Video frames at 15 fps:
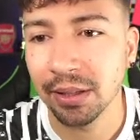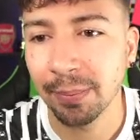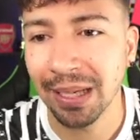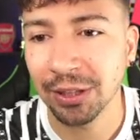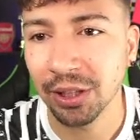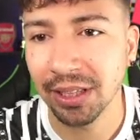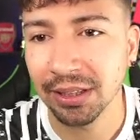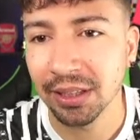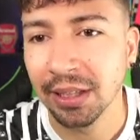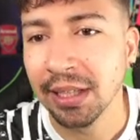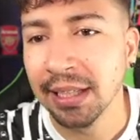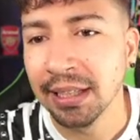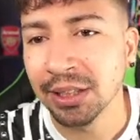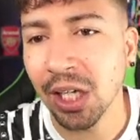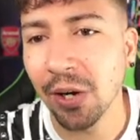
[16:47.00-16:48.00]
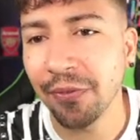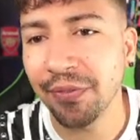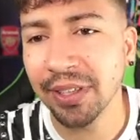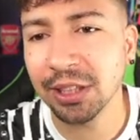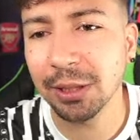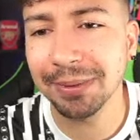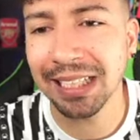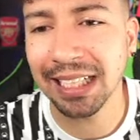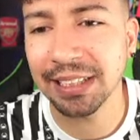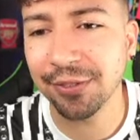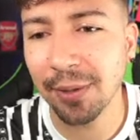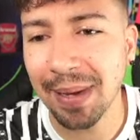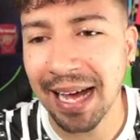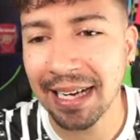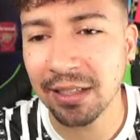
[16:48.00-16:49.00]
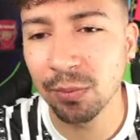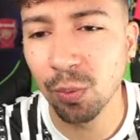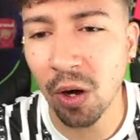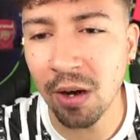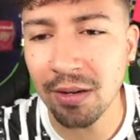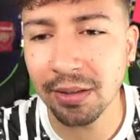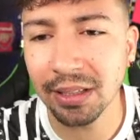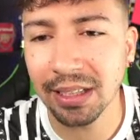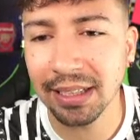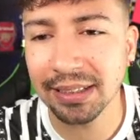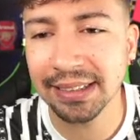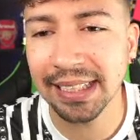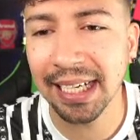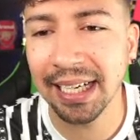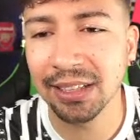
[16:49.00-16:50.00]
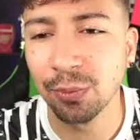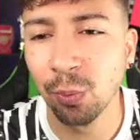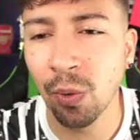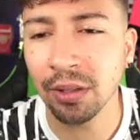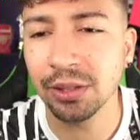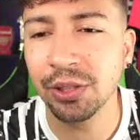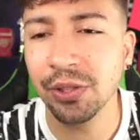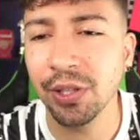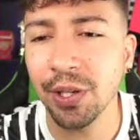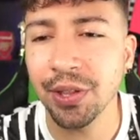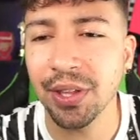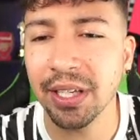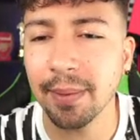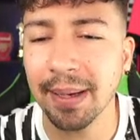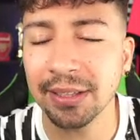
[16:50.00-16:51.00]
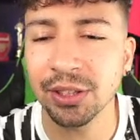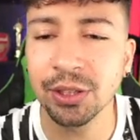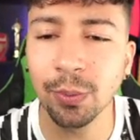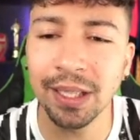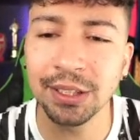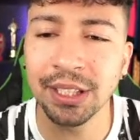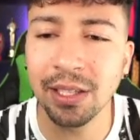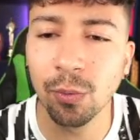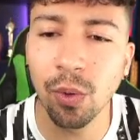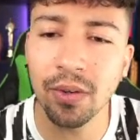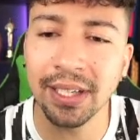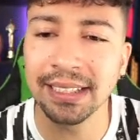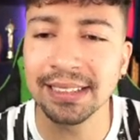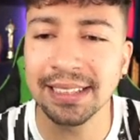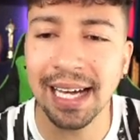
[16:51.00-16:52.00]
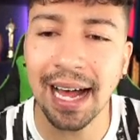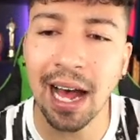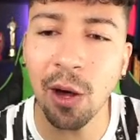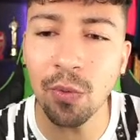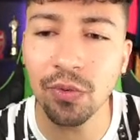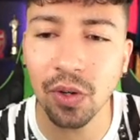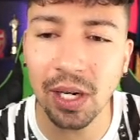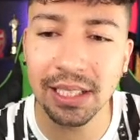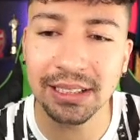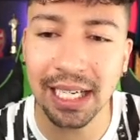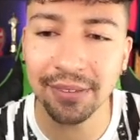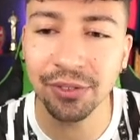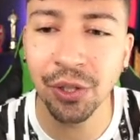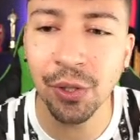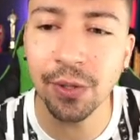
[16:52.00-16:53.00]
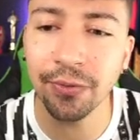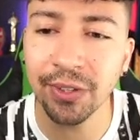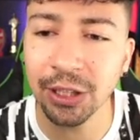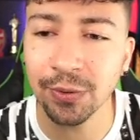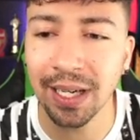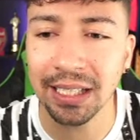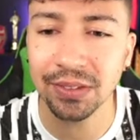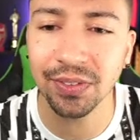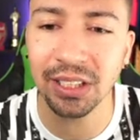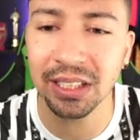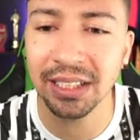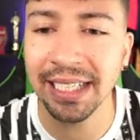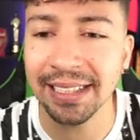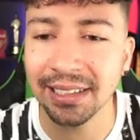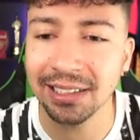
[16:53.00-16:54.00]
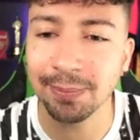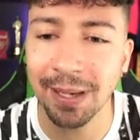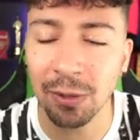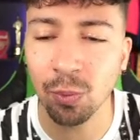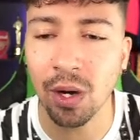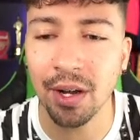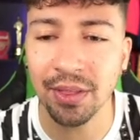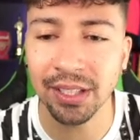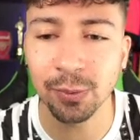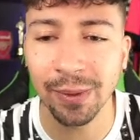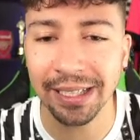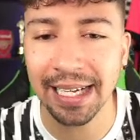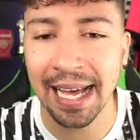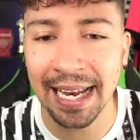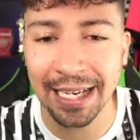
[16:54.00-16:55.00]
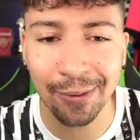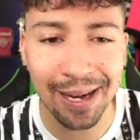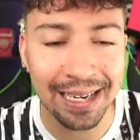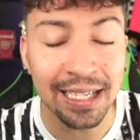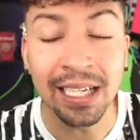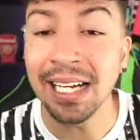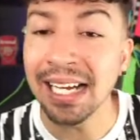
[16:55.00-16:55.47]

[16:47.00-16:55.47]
bench list. So first super chat is from Alan Wong. Says, what do you think about switching Watkins to Alvarez? Have 2 free transfers and need to spend 1 this week anyway.